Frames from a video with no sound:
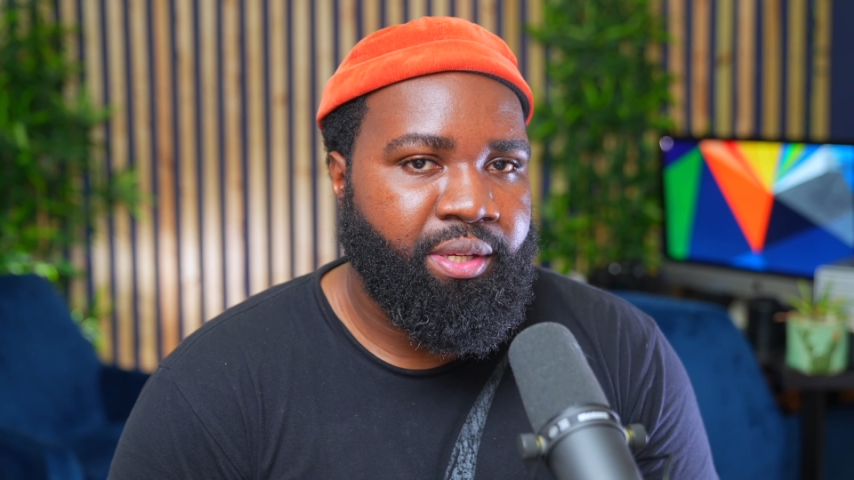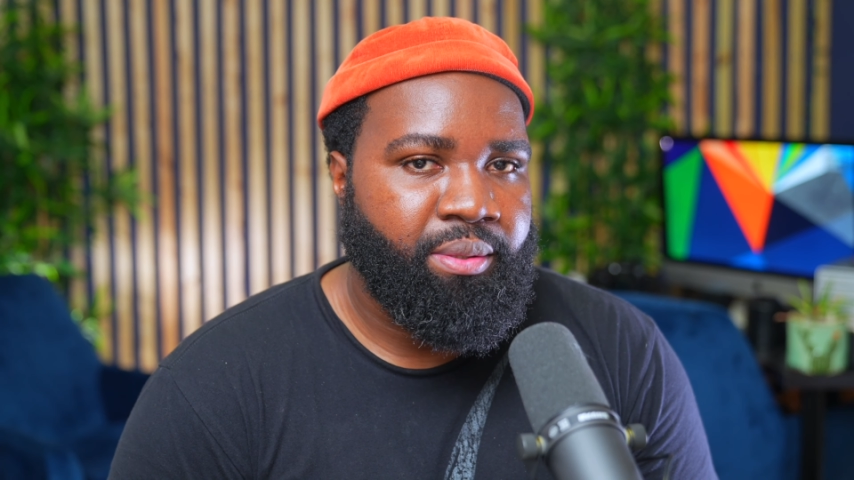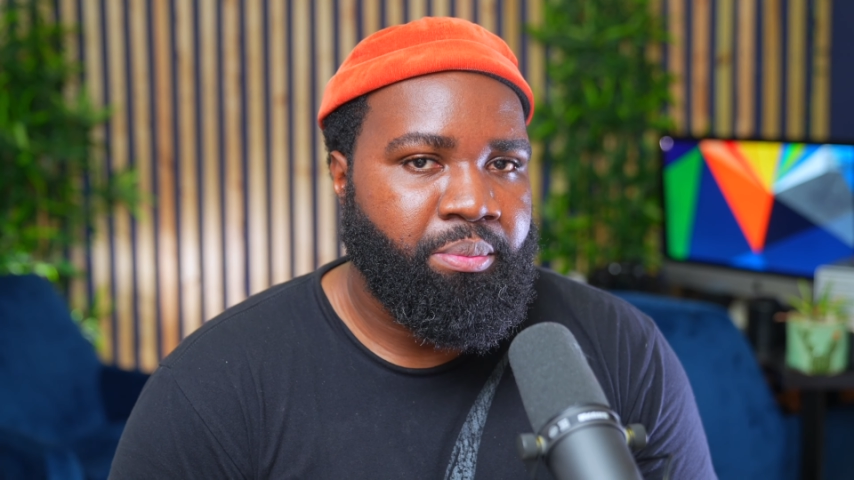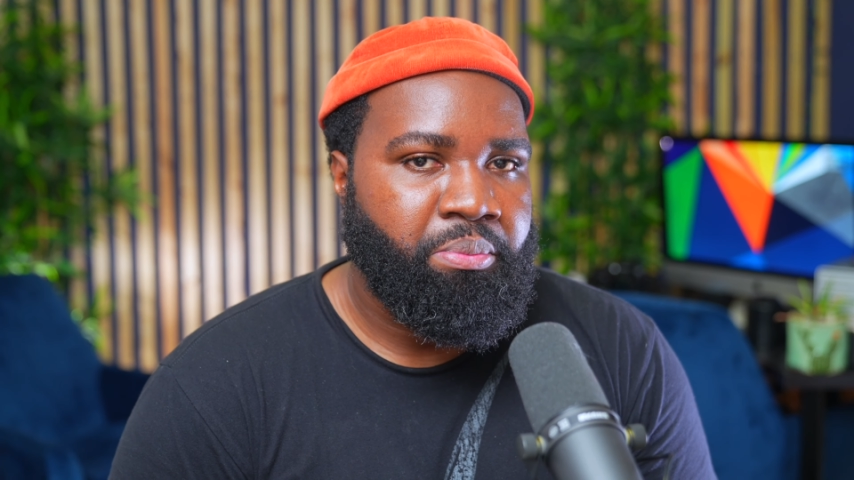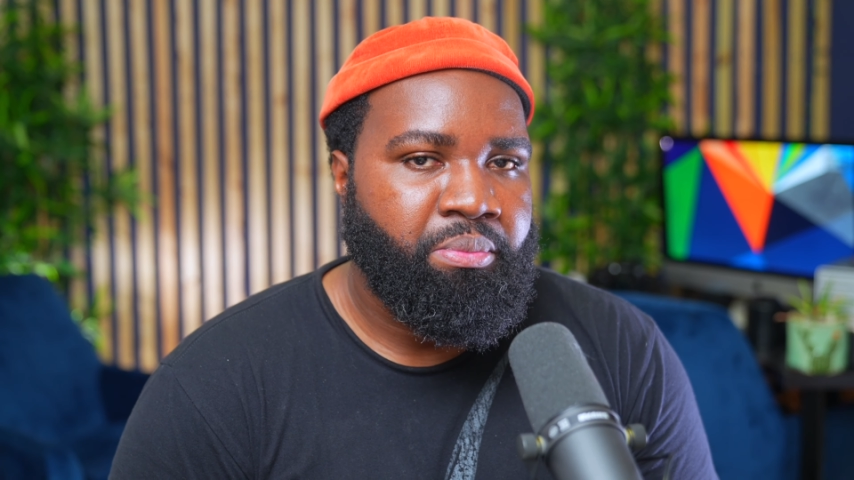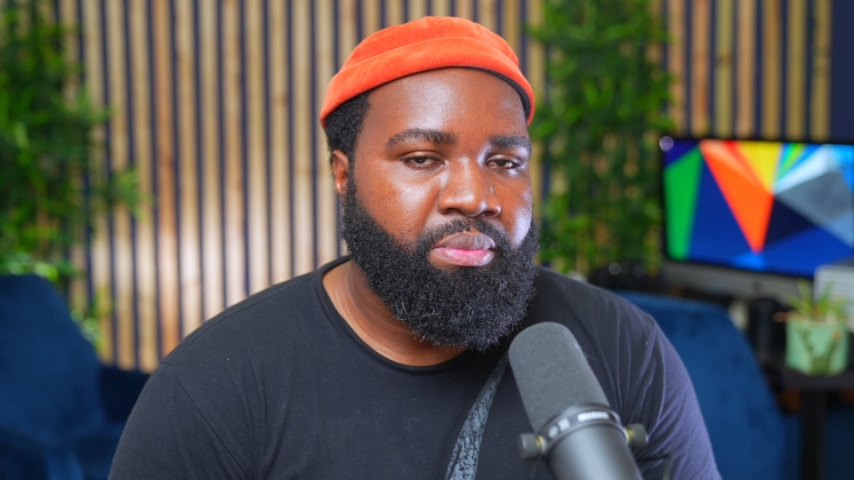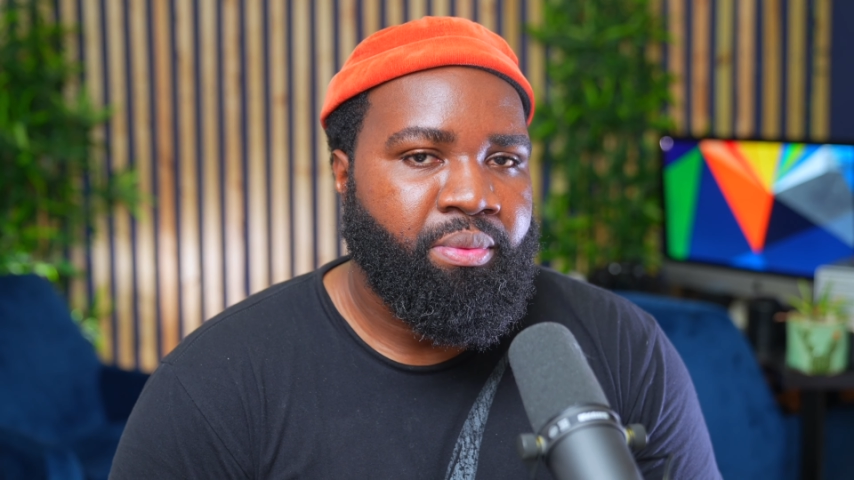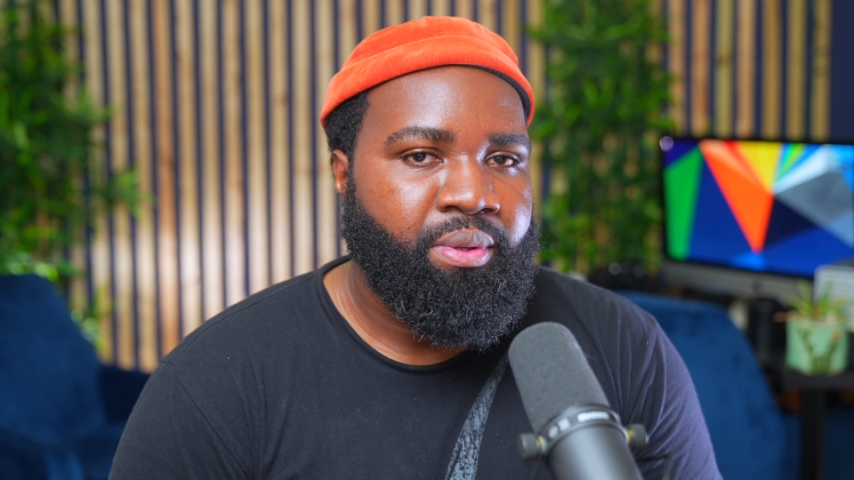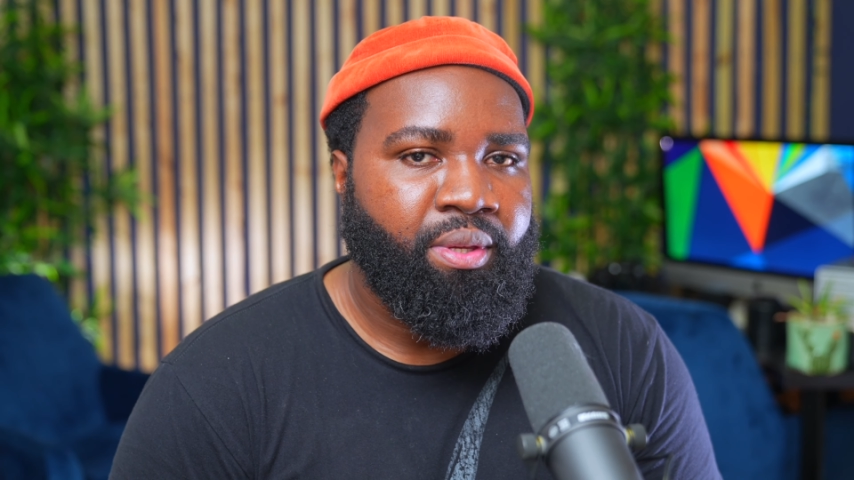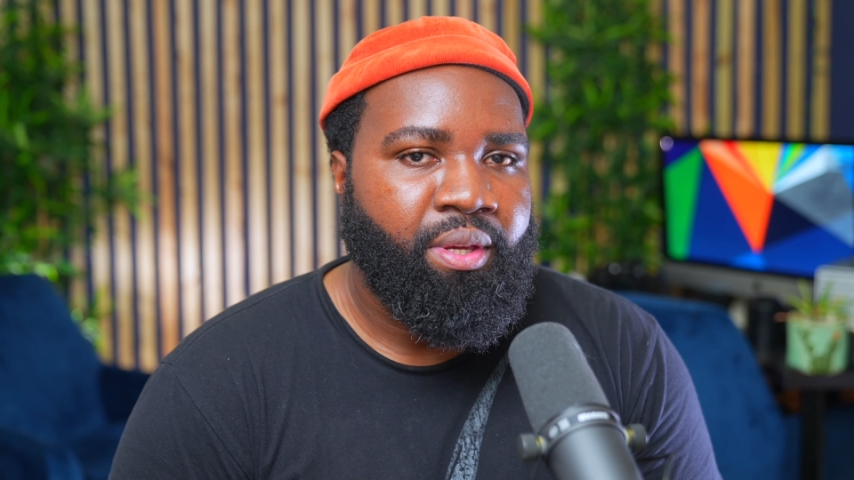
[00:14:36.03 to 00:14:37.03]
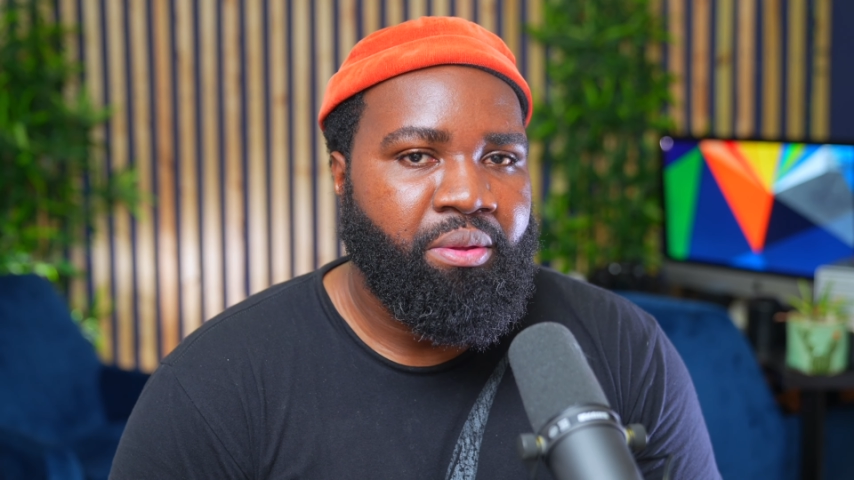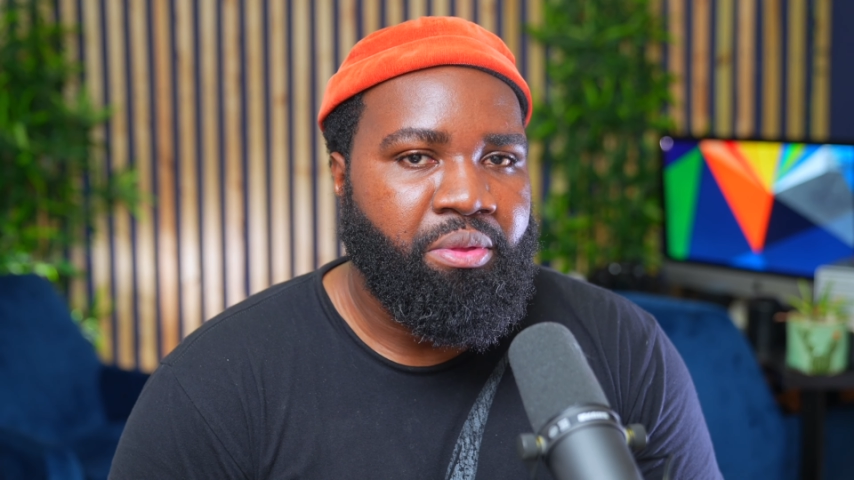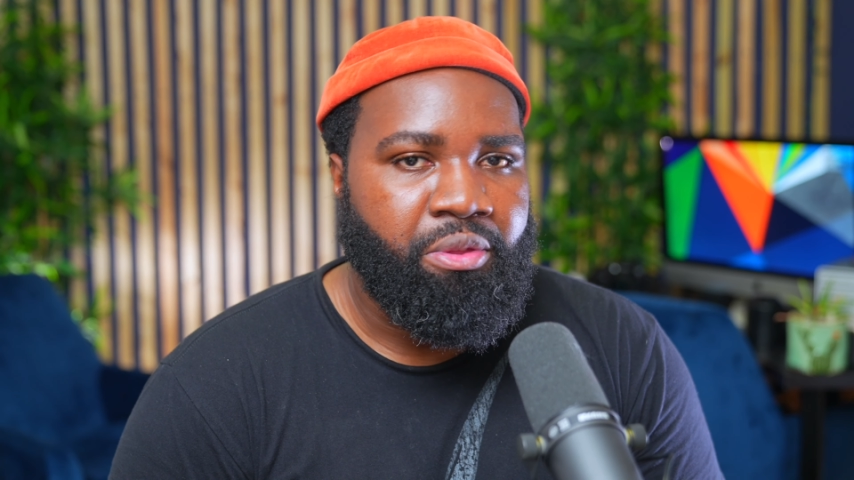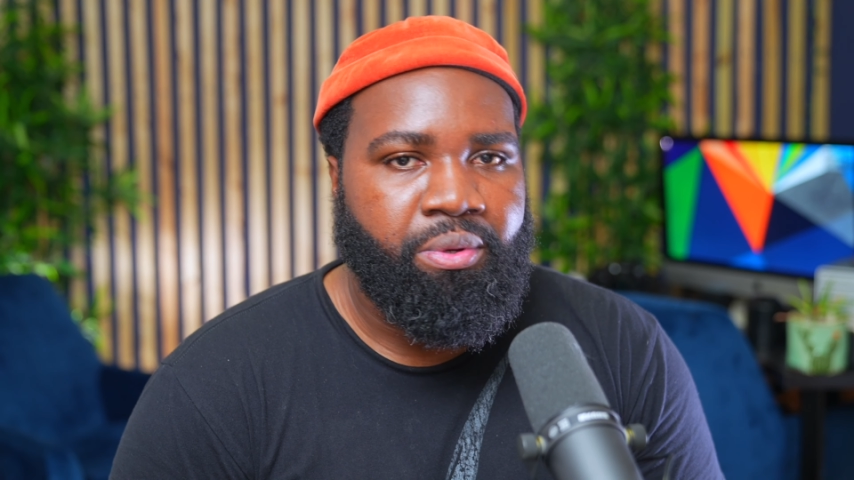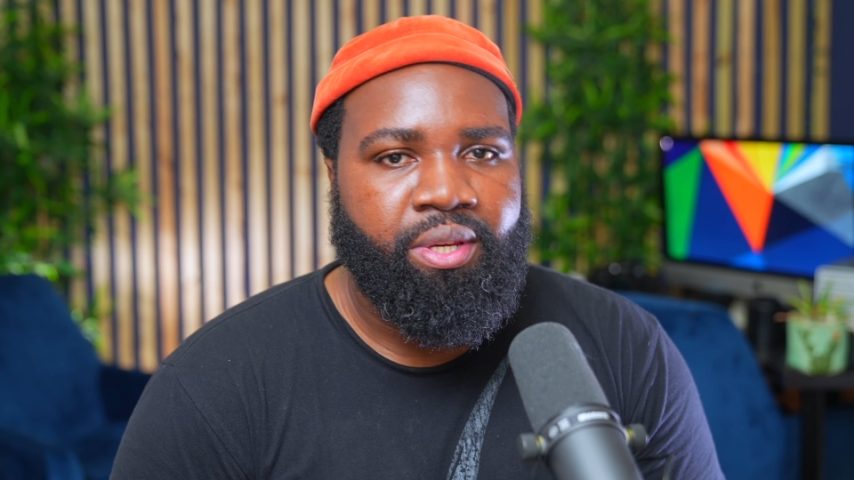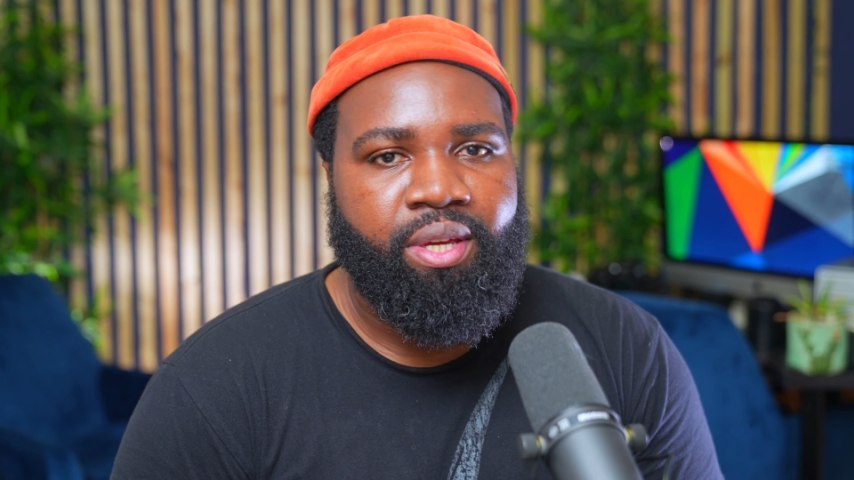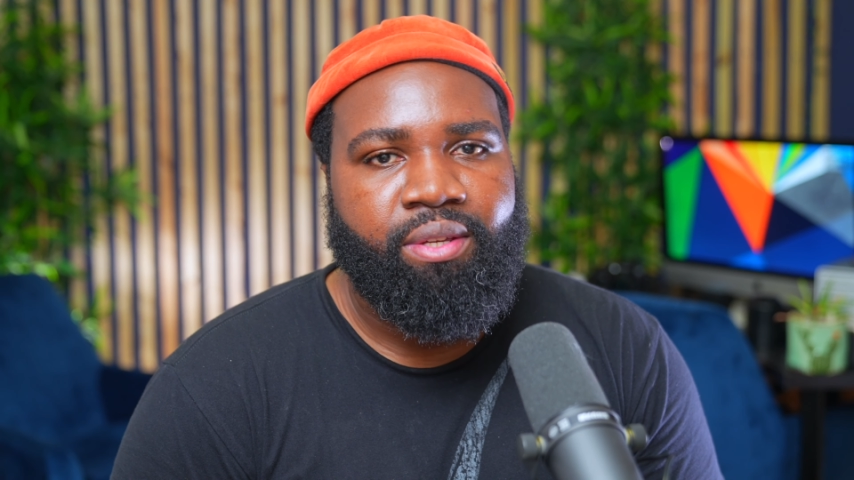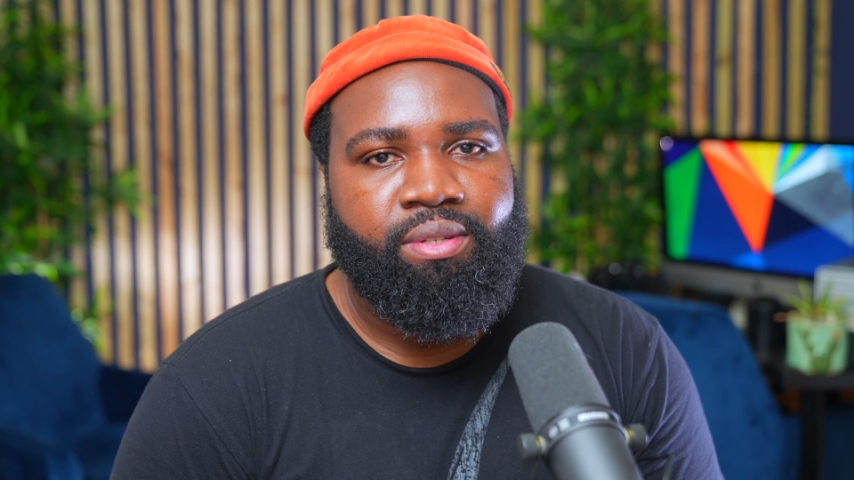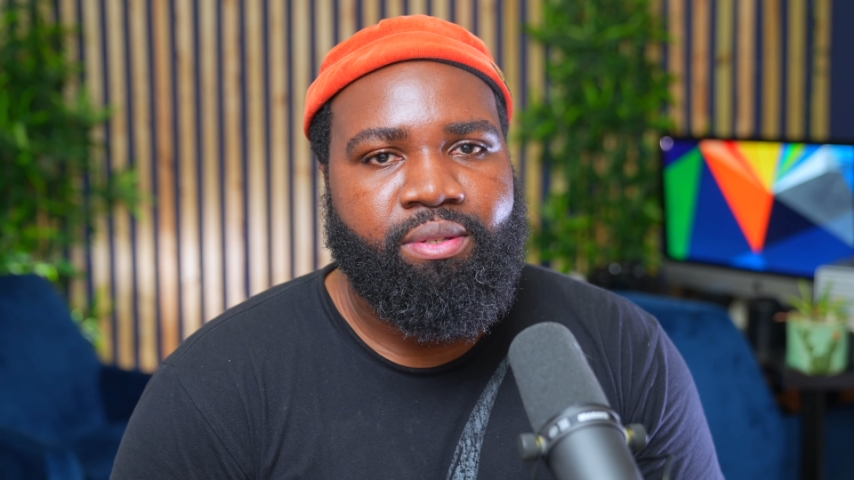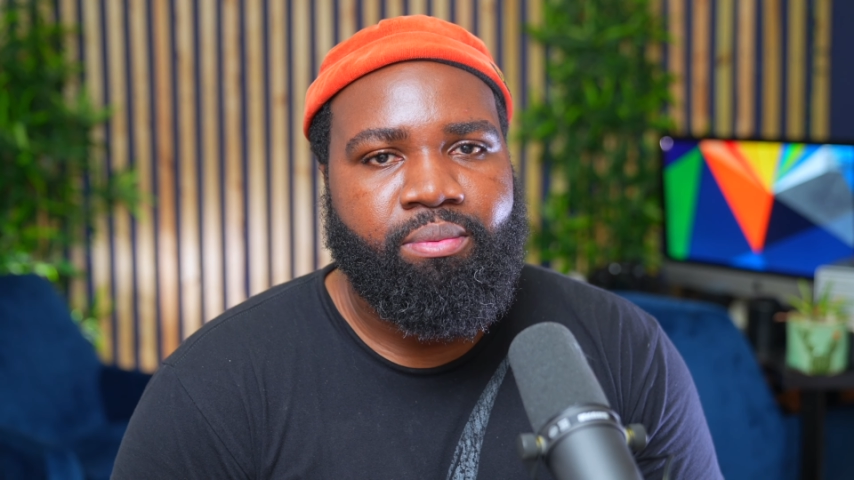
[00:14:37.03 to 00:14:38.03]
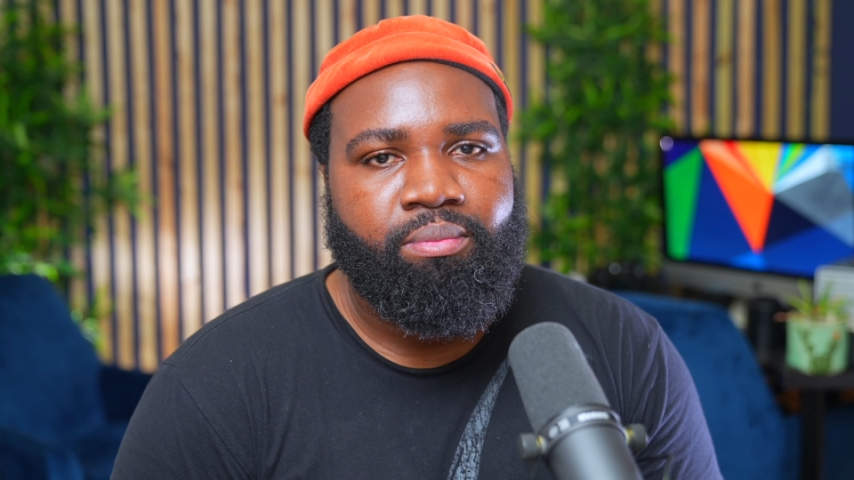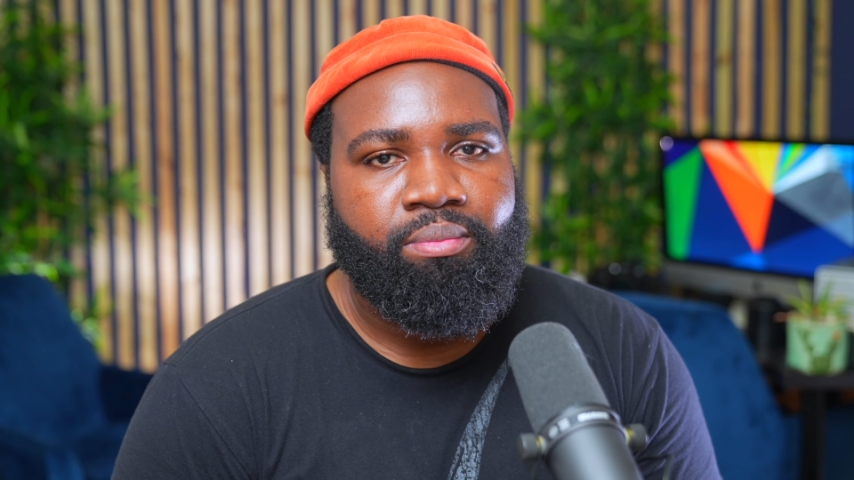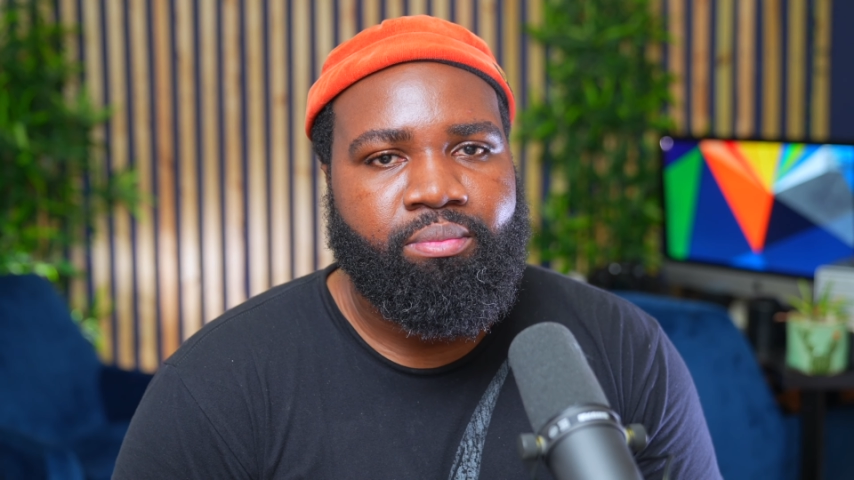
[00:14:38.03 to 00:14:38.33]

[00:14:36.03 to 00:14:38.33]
it in three days.